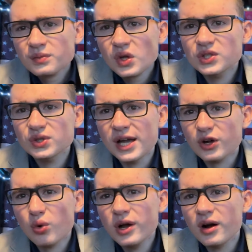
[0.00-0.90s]
So yeah,
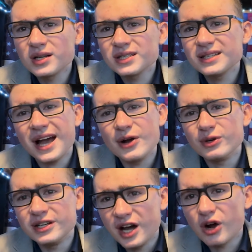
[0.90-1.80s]
quite honestly, I
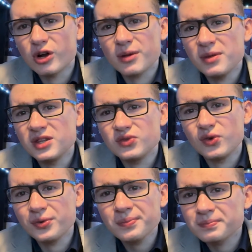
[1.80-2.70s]
would not recommend this
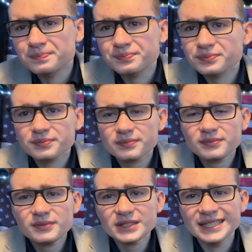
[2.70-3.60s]
phone.
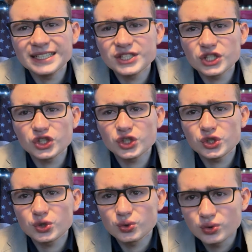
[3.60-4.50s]
It is
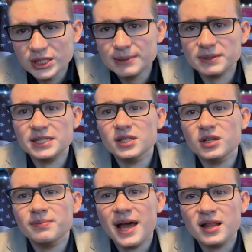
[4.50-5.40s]
extremely
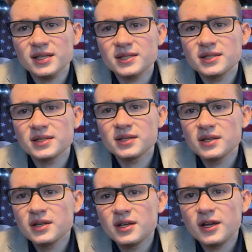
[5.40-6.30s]
unbalanced.
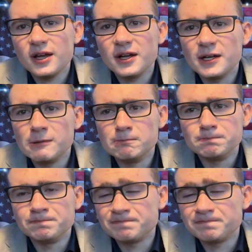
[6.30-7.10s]
I'm